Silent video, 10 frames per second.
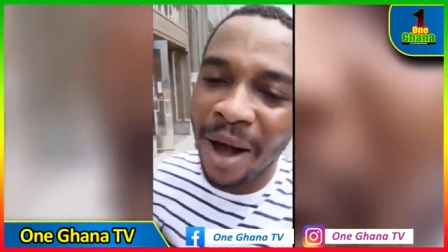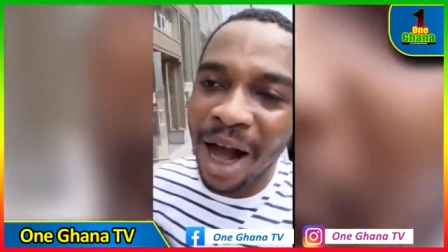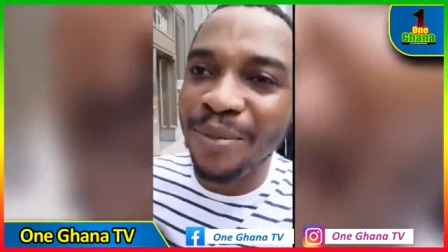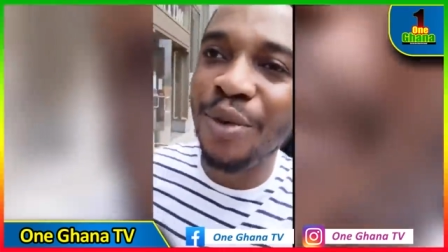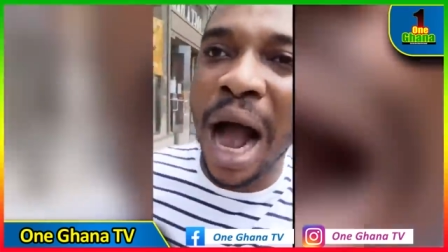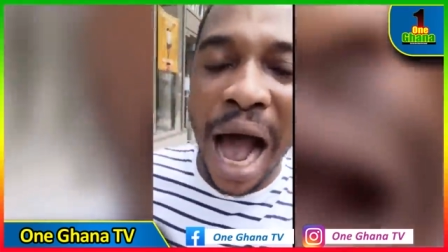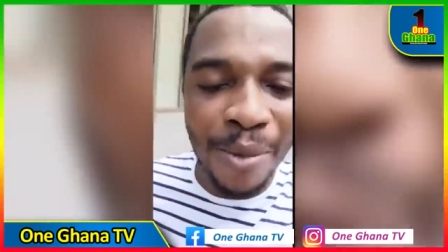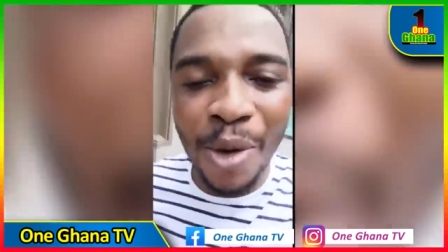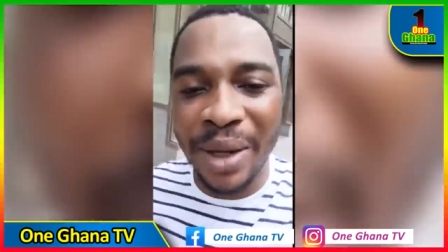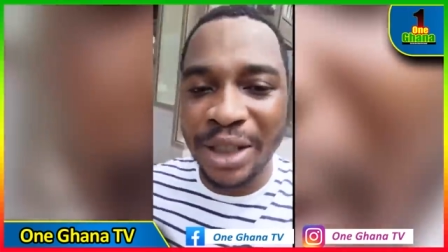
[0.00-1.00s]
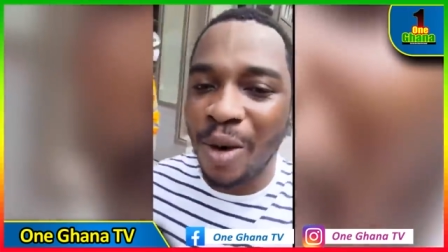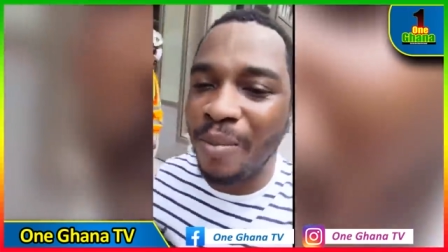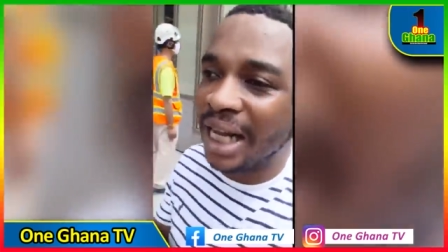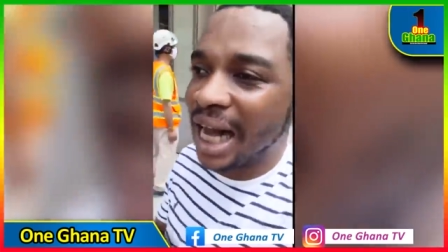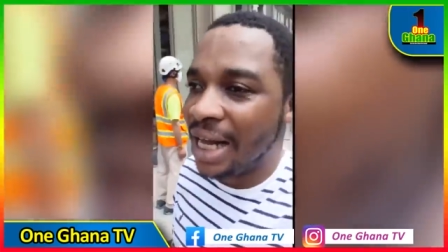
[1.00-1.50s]
I do our mom person
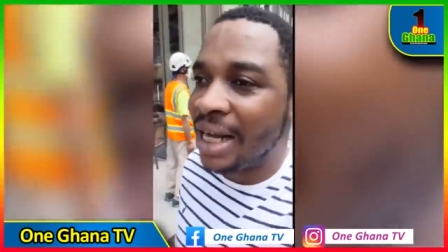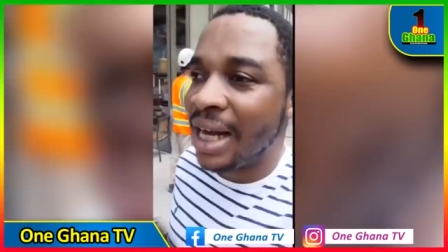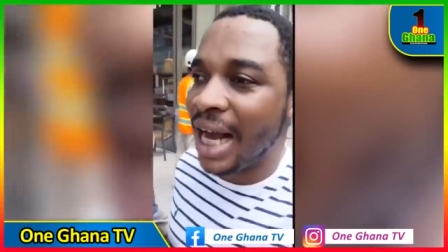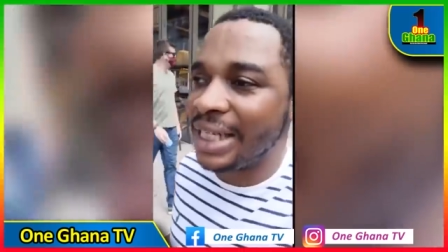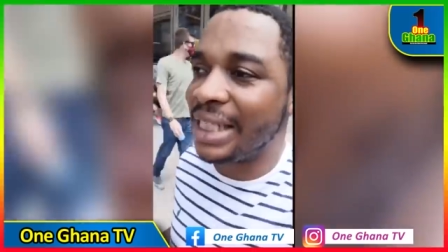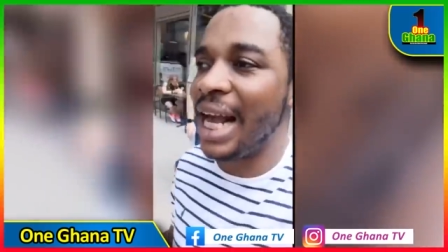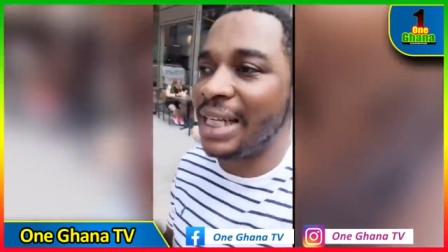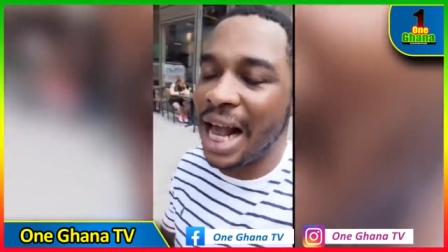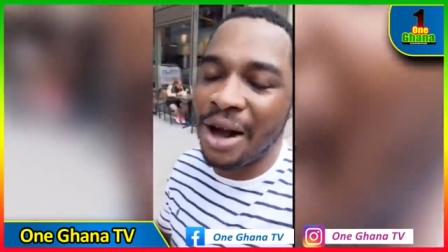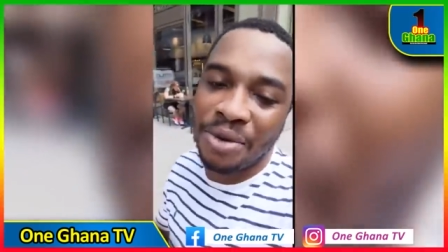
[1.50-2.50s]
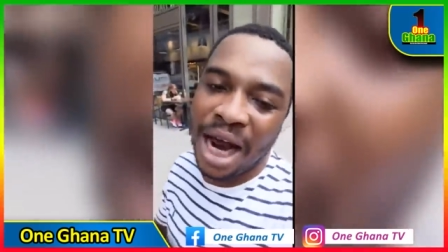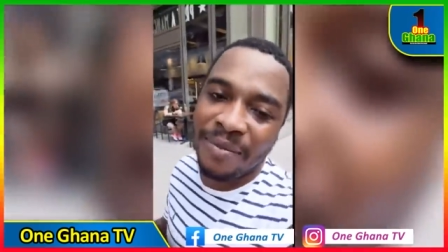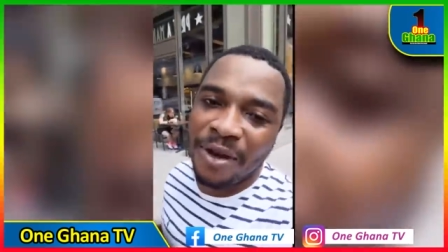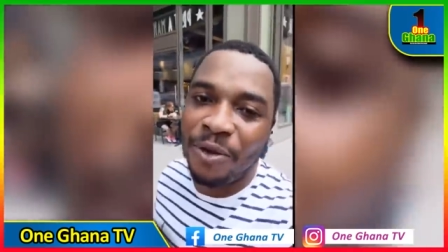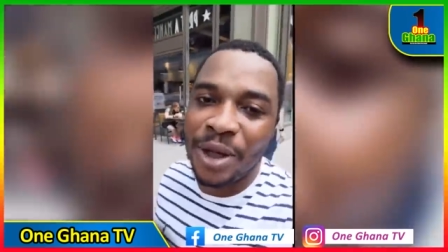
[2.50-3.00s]
meka SS and
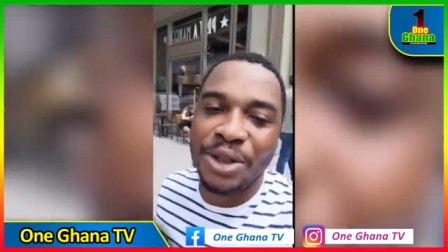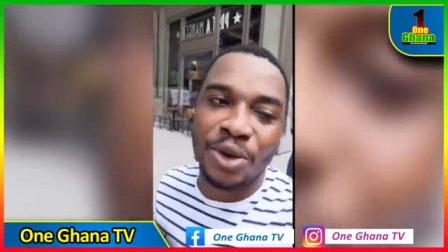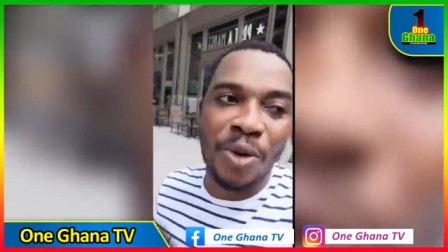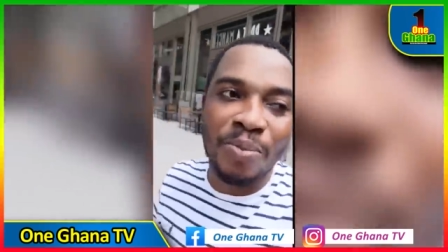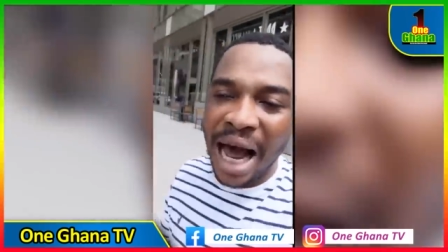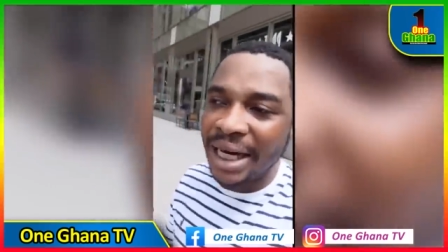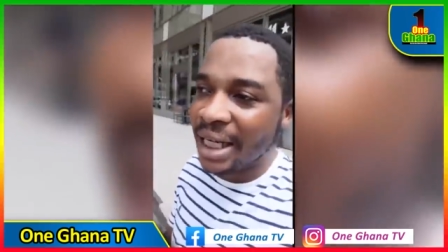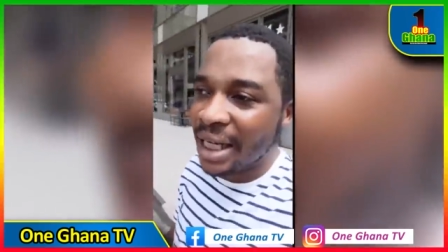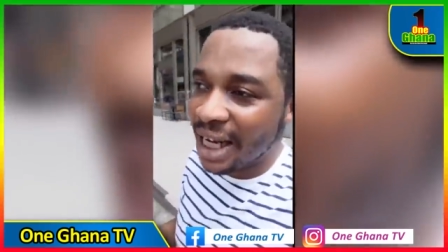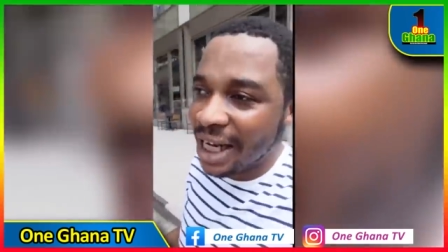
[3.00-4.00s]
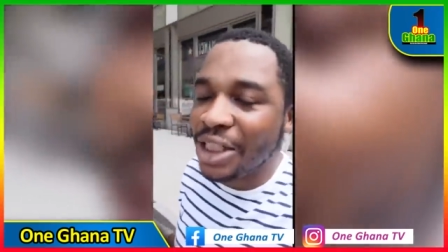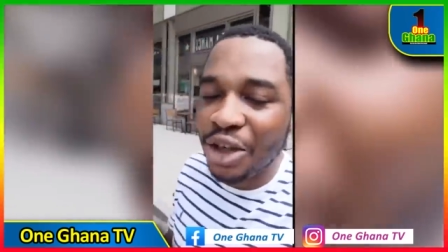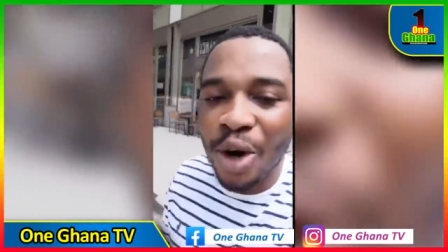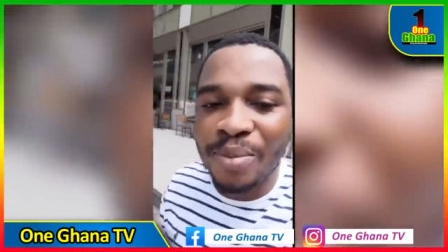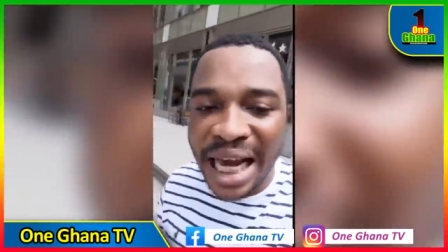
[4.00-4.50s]
crab feel so bad and
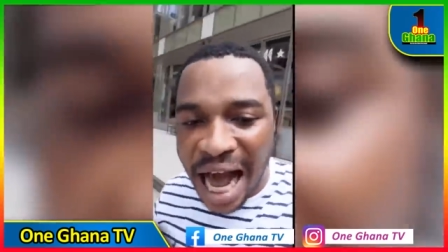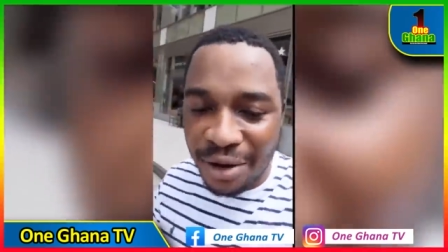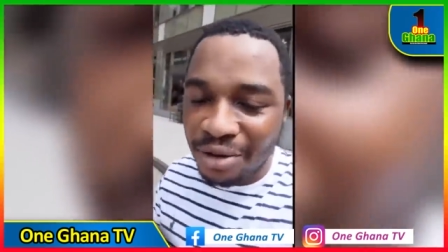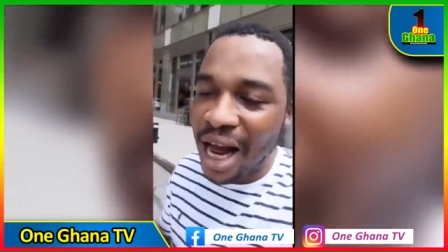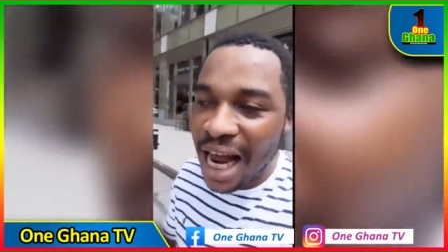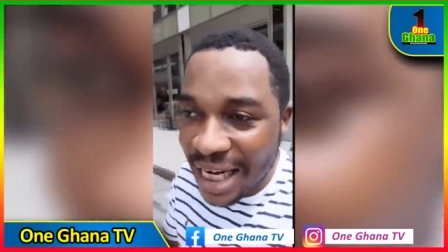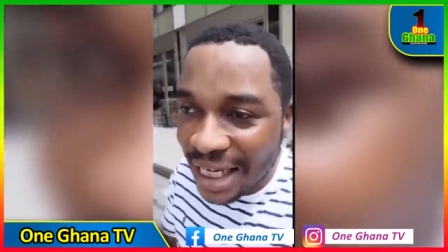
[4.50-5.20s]
no be out to I